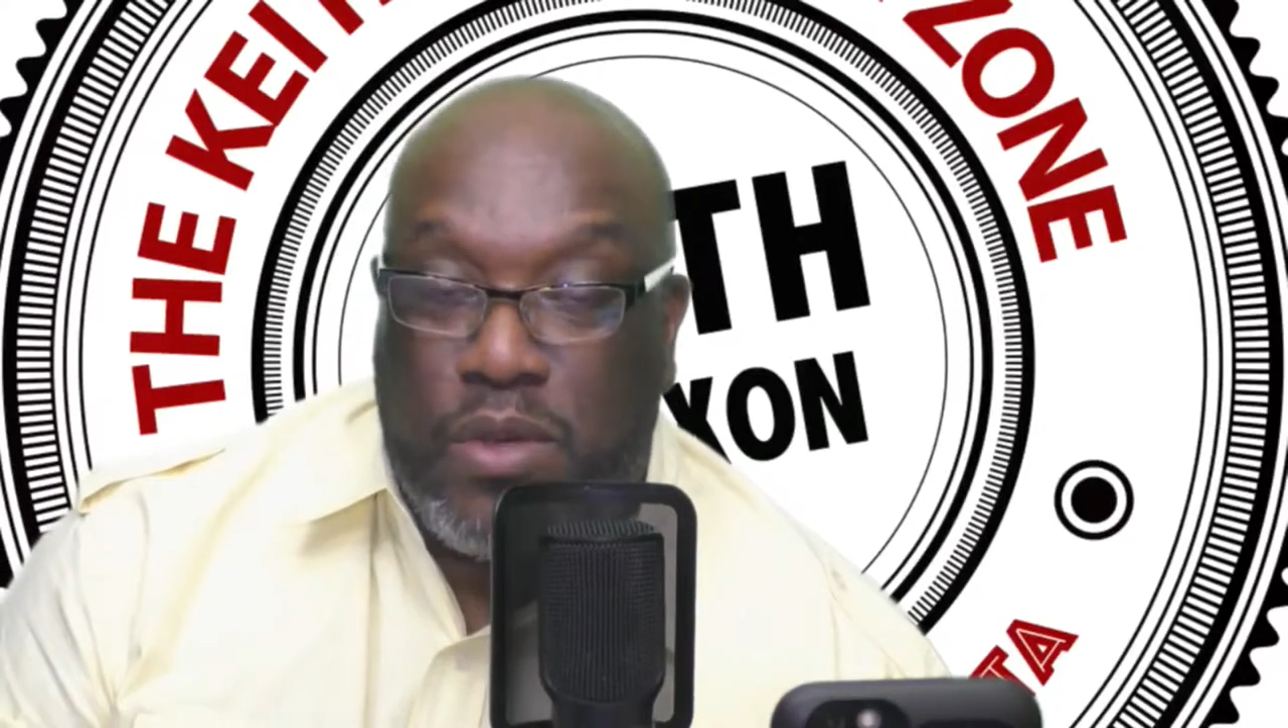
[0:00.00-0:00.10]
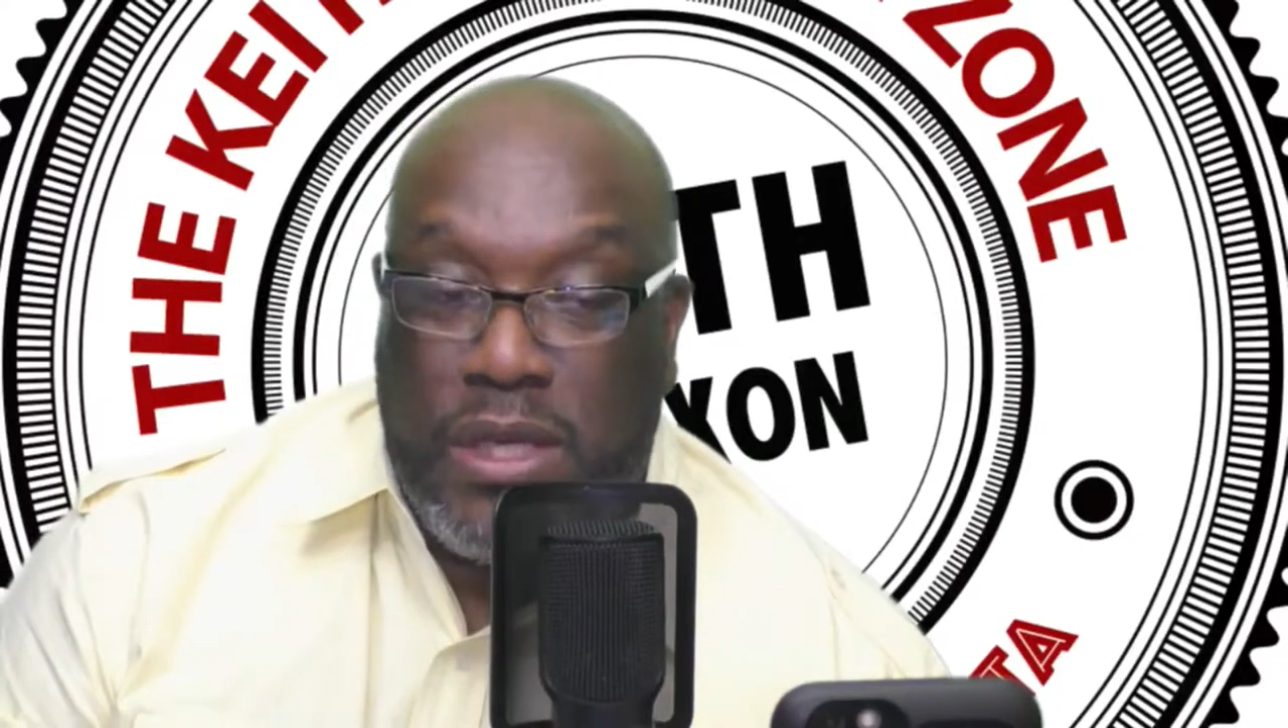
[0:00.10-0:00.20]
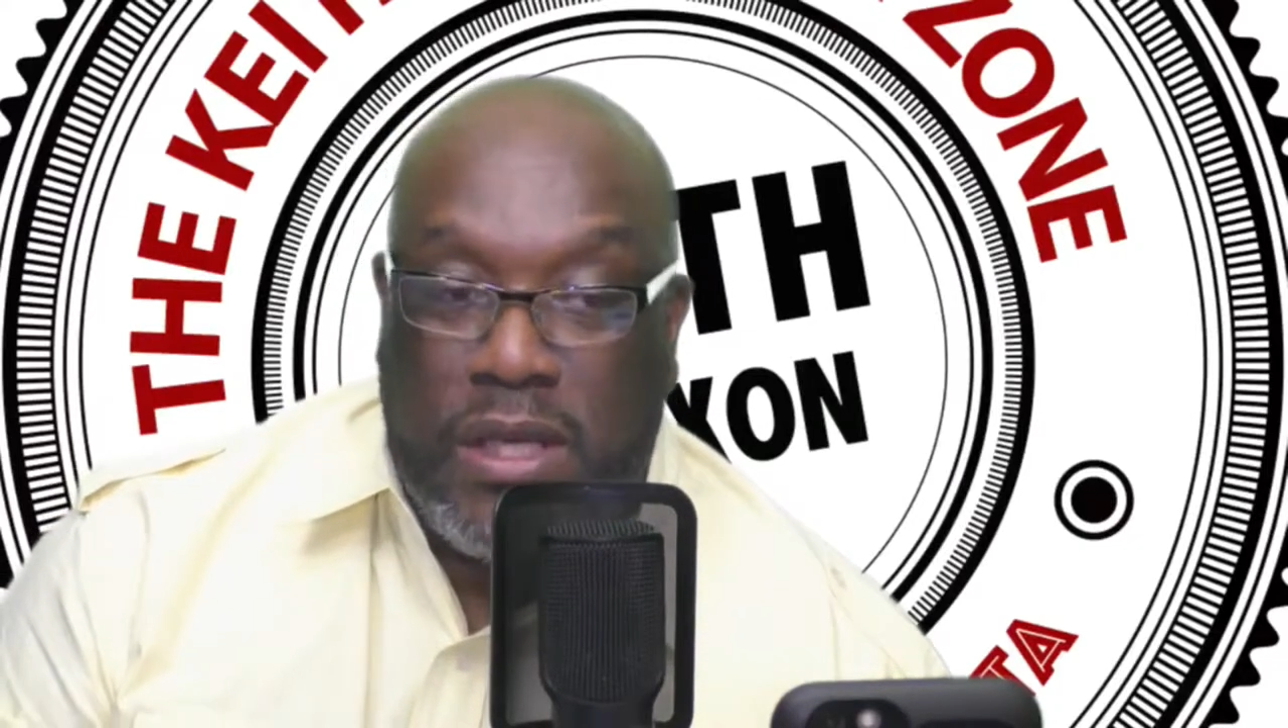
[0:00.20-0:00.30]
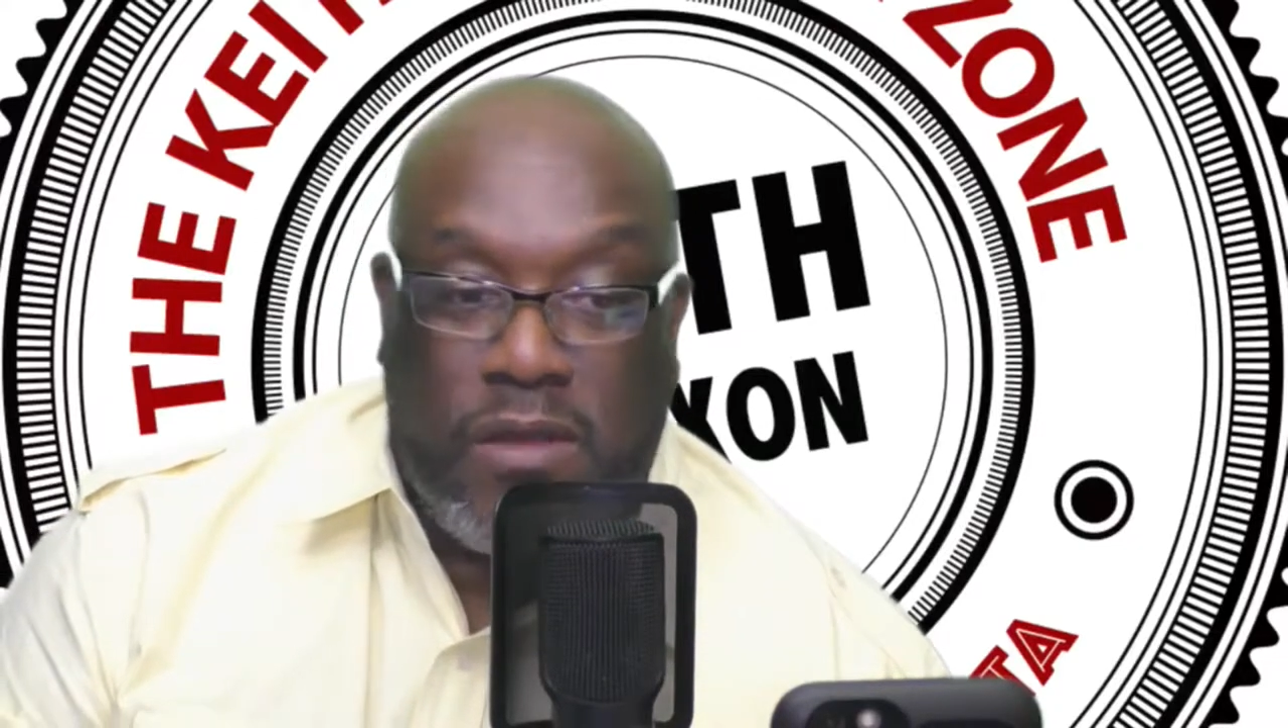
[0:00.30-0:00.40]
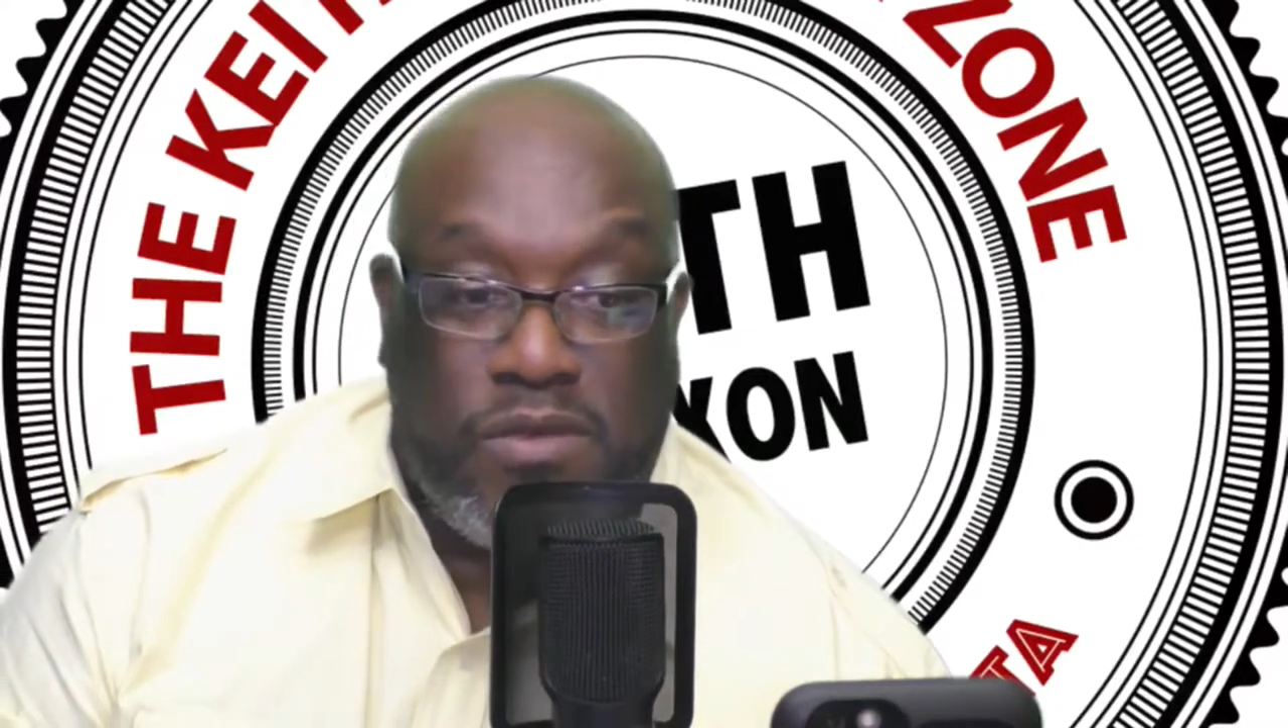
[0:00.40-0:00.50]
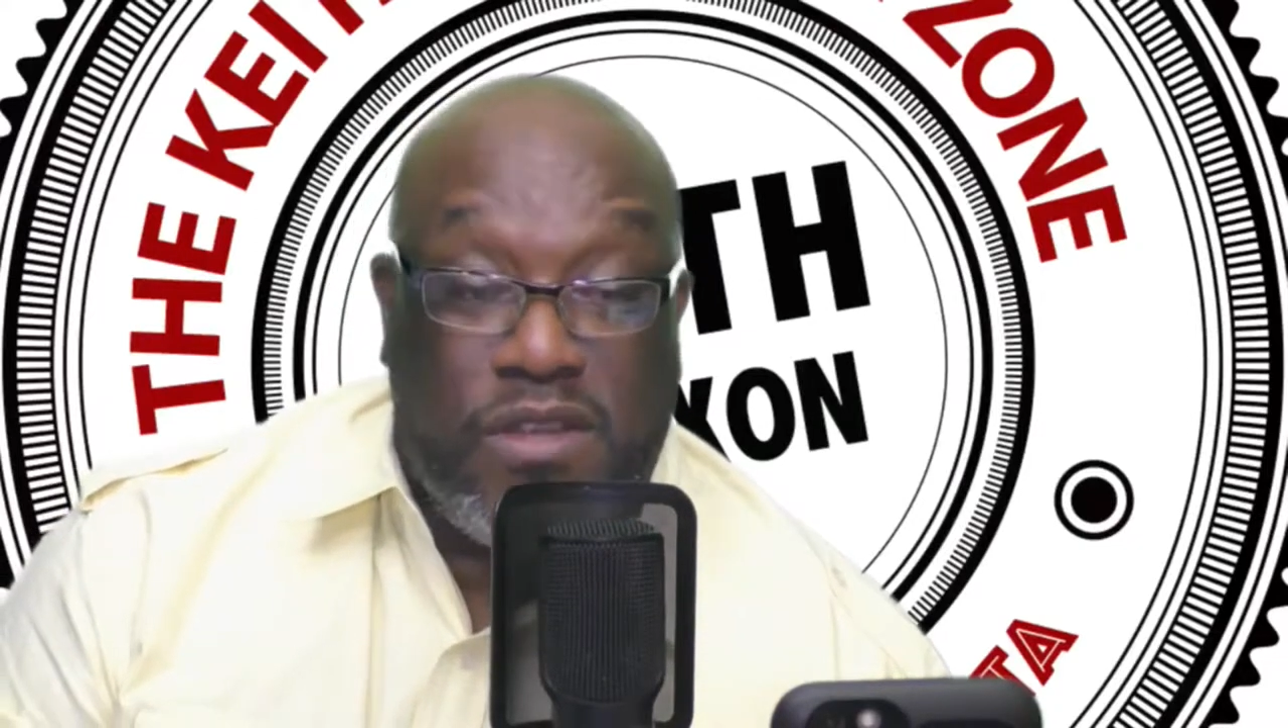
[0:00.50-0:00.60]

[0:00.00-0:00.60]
p.m.